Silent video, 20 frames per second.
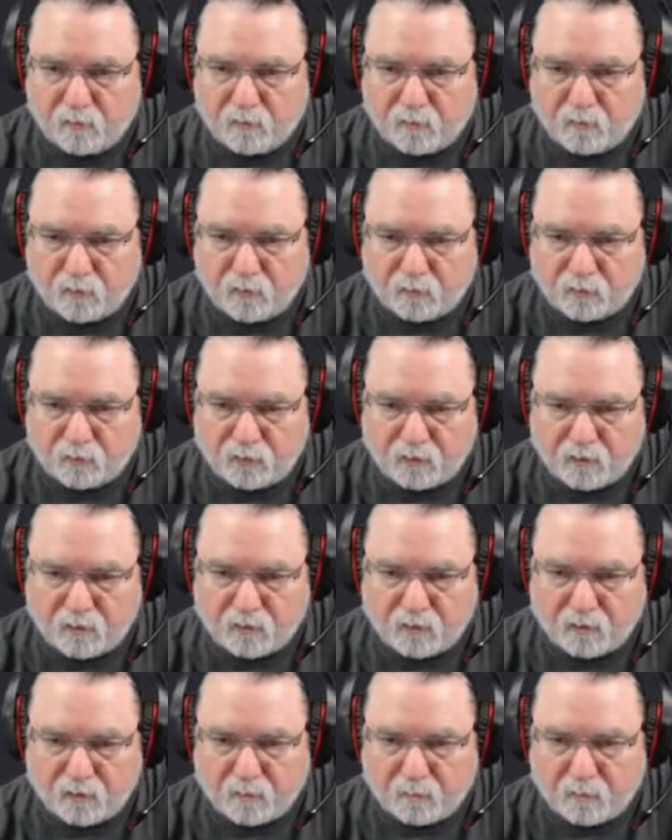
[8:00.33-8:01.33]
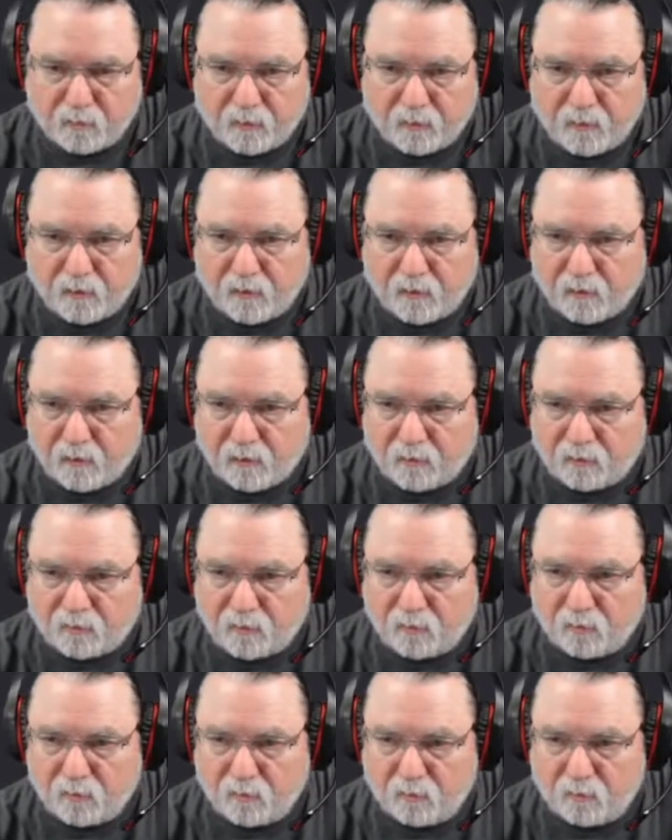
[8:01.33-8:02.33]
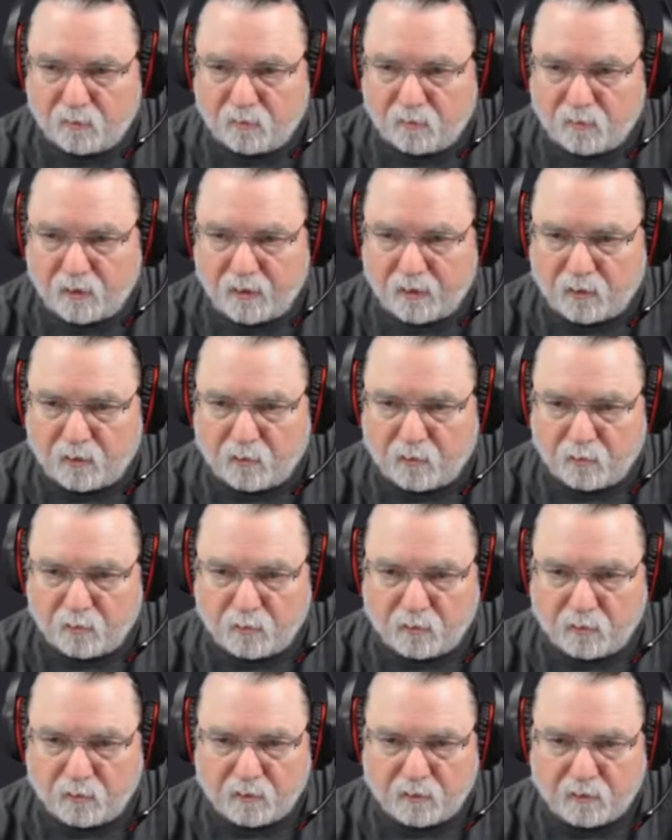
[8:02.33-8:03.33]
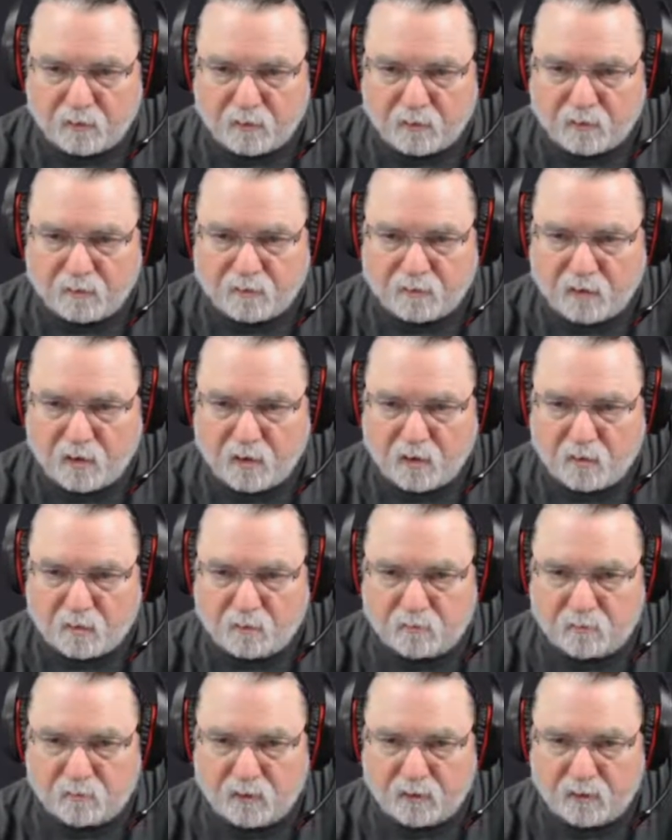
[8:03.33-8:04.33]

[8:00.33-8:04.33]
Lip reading: Oh, shut up. Let's go lower right corner, and let's go,